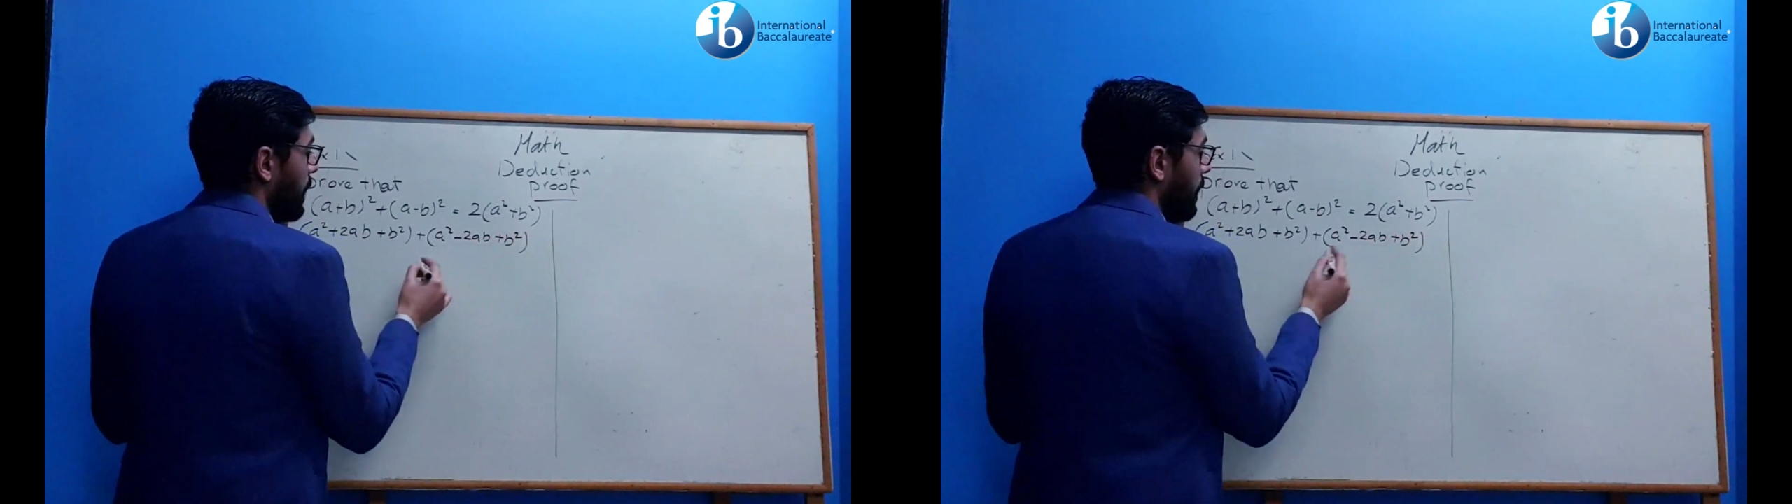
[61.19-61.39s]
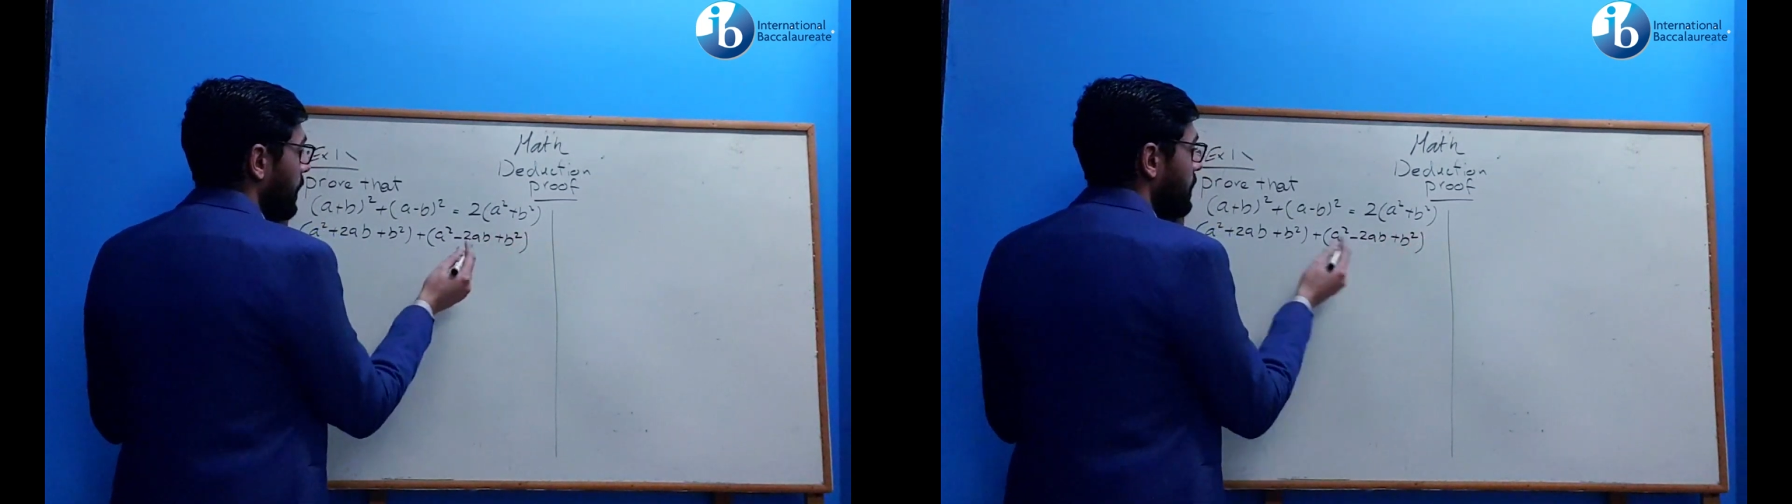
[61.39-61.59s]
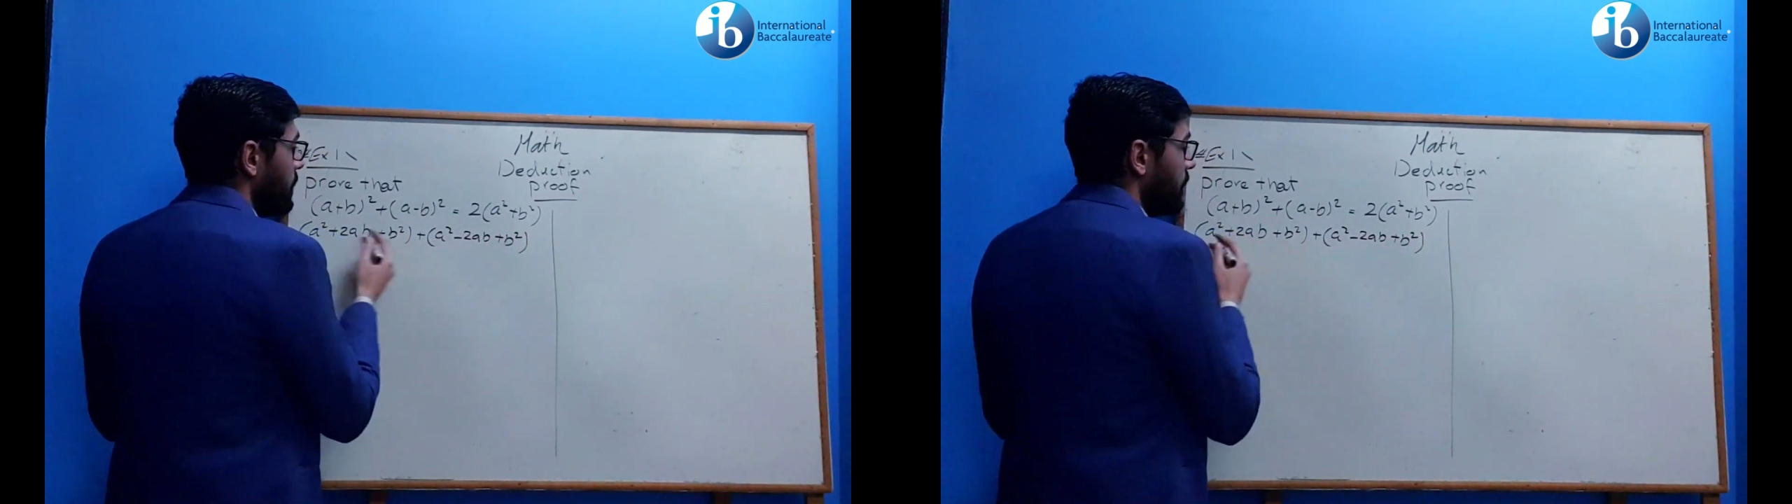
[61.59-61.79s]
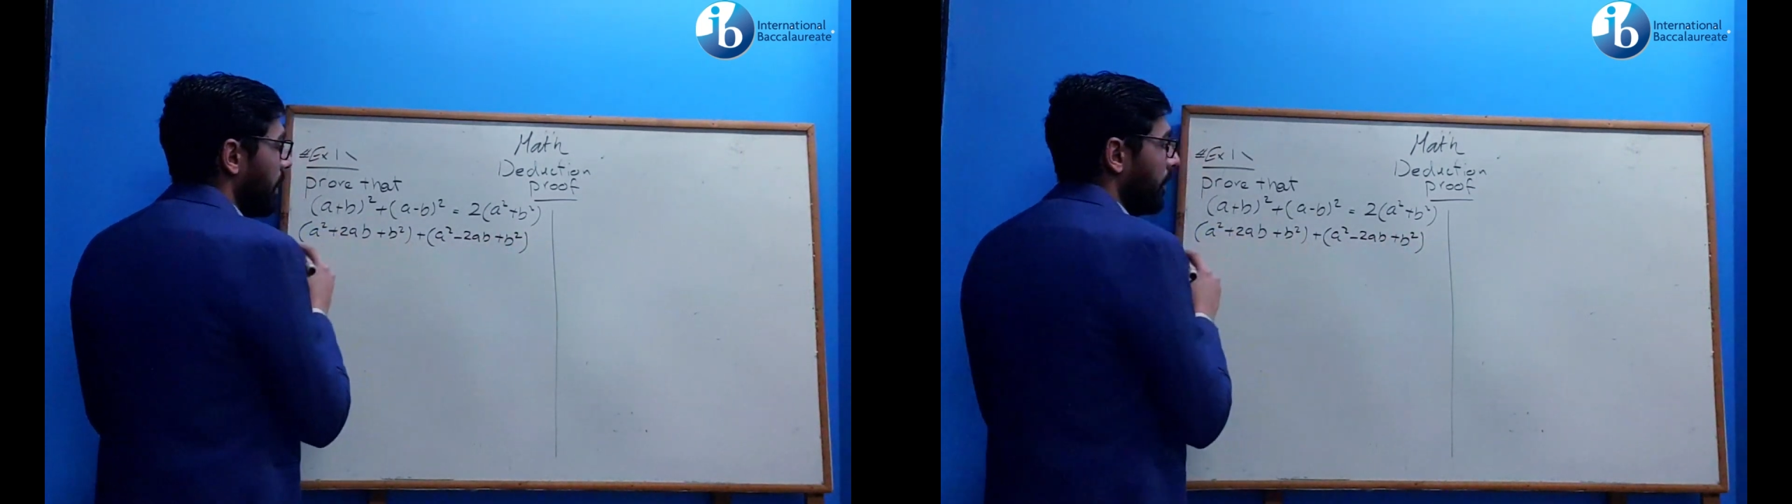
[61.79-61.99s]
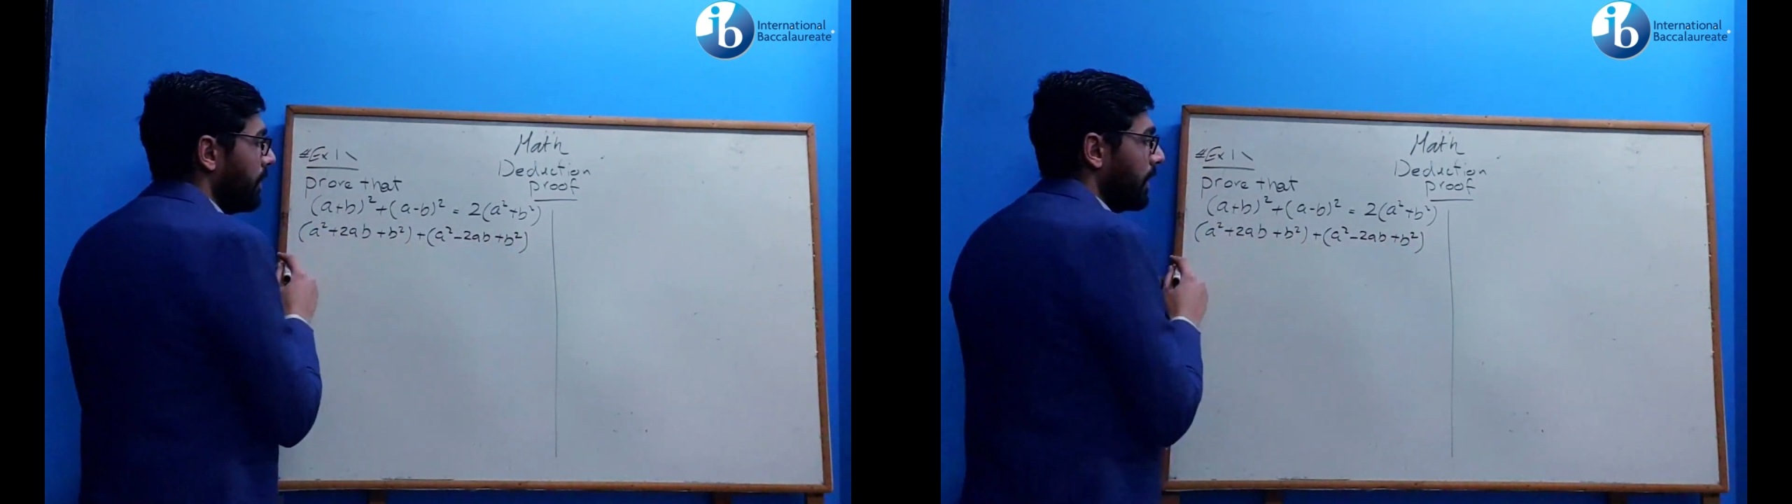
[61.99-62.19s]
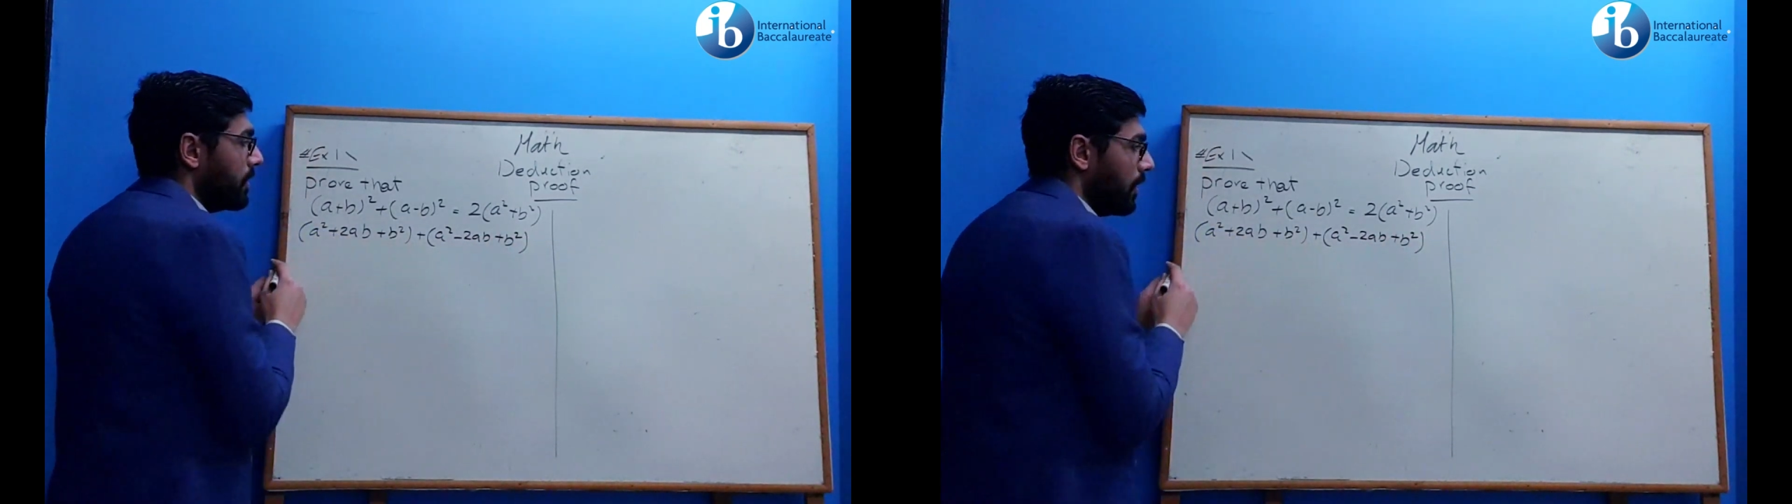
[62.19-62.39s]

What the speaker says: This is the left-hand